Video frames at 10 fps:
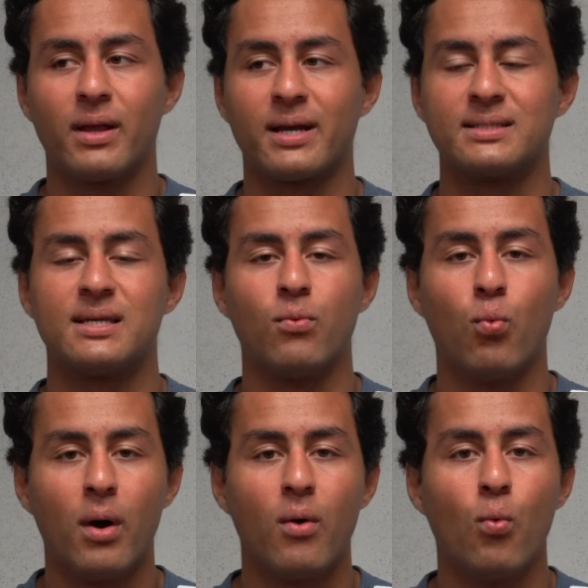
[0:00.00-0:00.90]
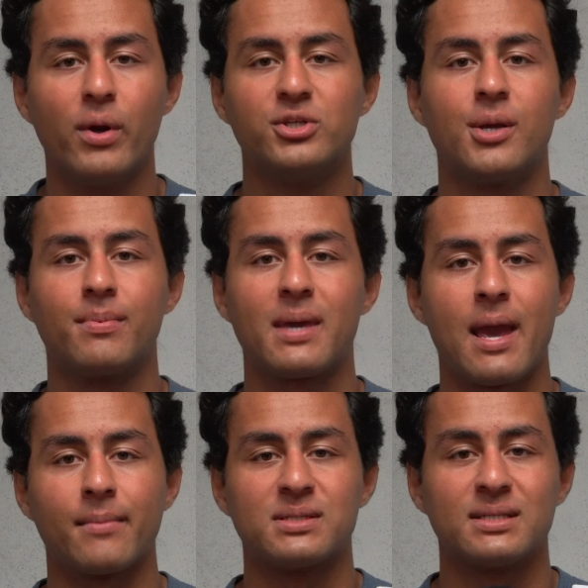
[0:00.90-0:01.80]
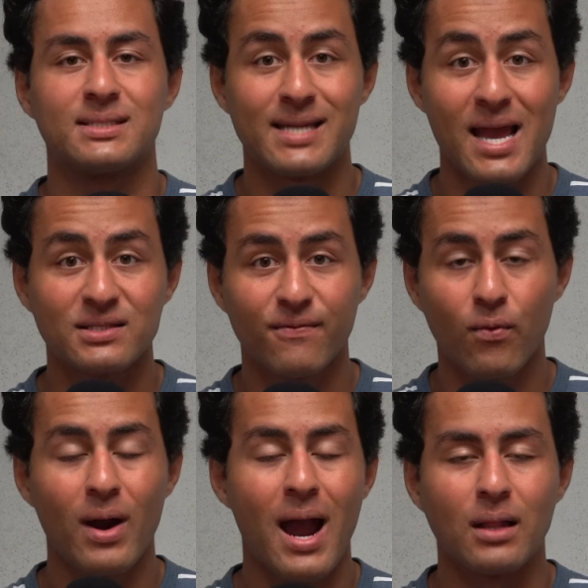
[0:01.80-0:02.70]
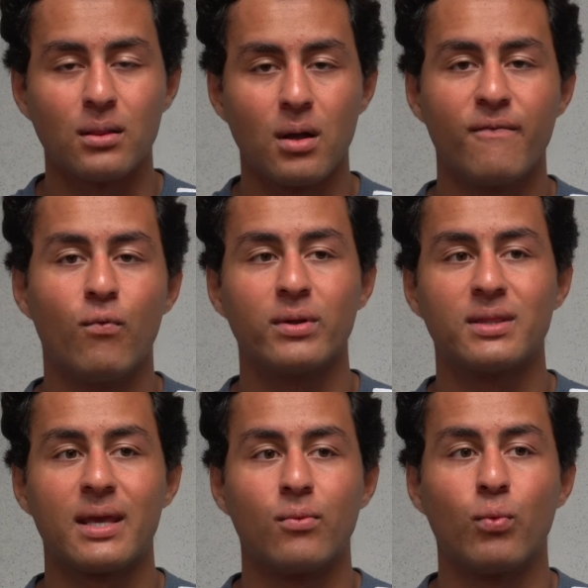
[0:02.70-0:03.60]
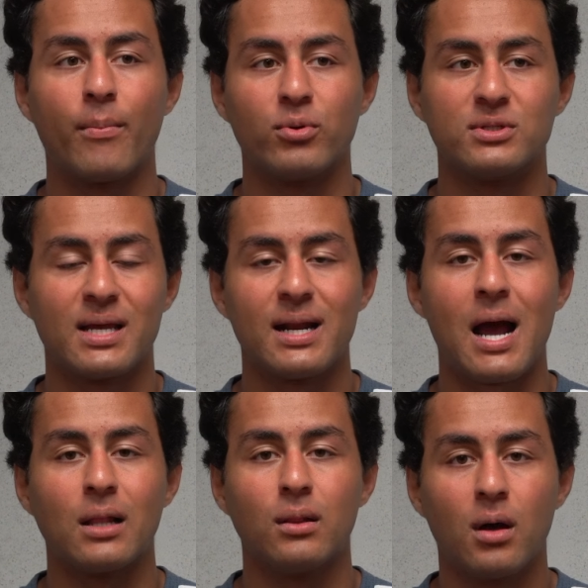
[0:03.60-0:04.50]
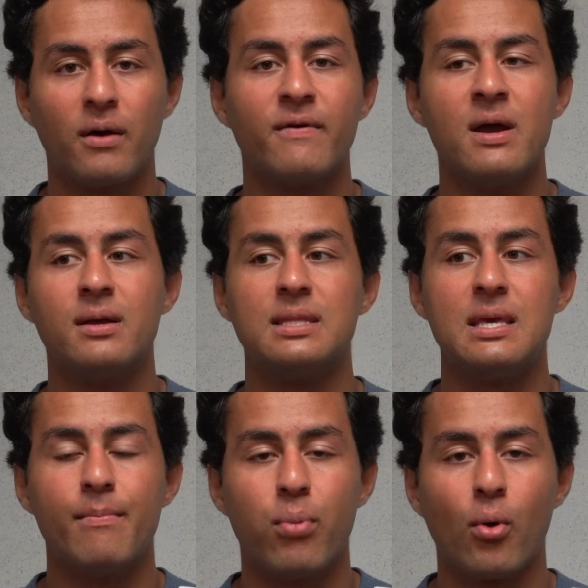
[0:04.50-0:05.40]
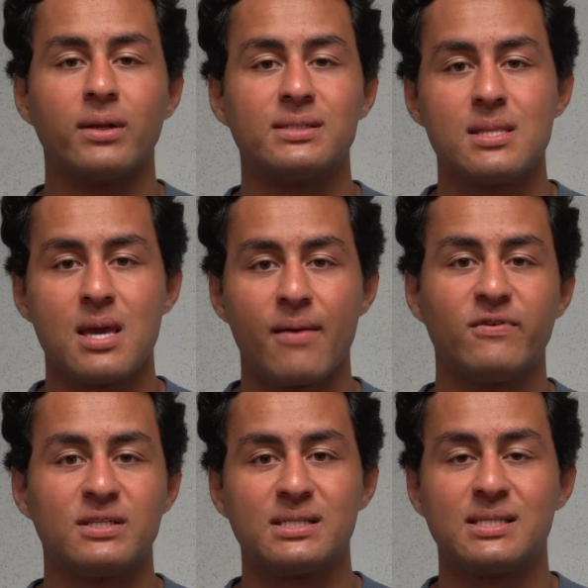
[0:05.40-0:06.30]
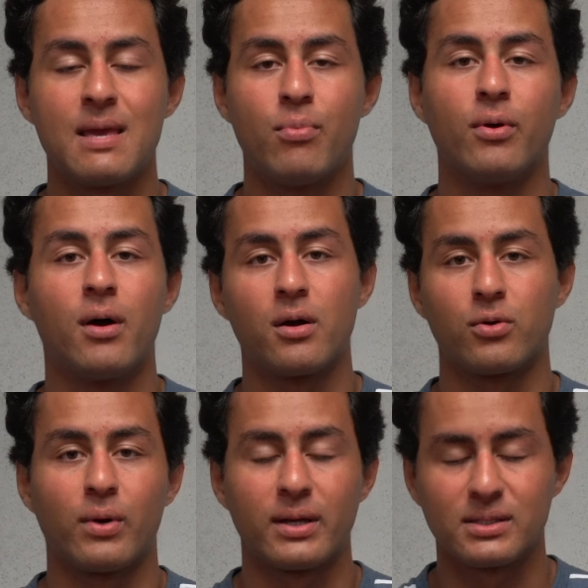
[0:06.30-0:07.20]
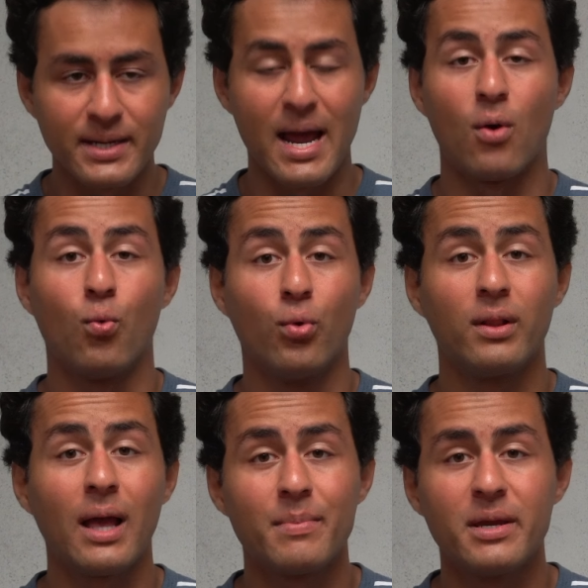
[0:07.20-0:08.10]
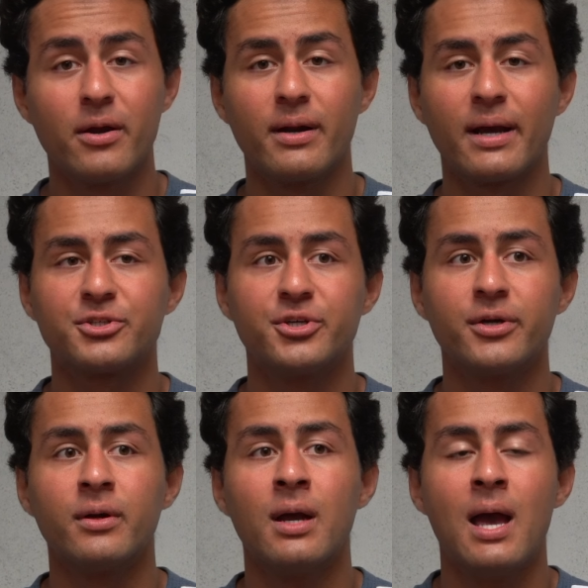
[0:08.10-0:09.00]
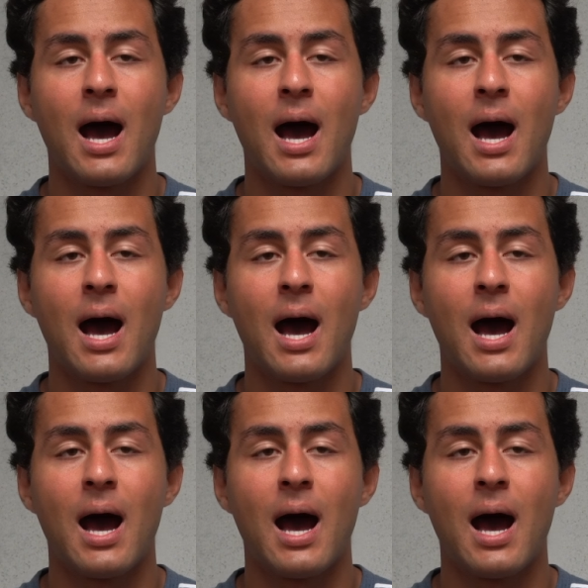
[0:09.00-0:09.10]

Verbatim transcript: like I said, what Winshape Camps stands for. I love what they represent. I love the importance and the emphasis they put on Christ. Now, will I be here next year?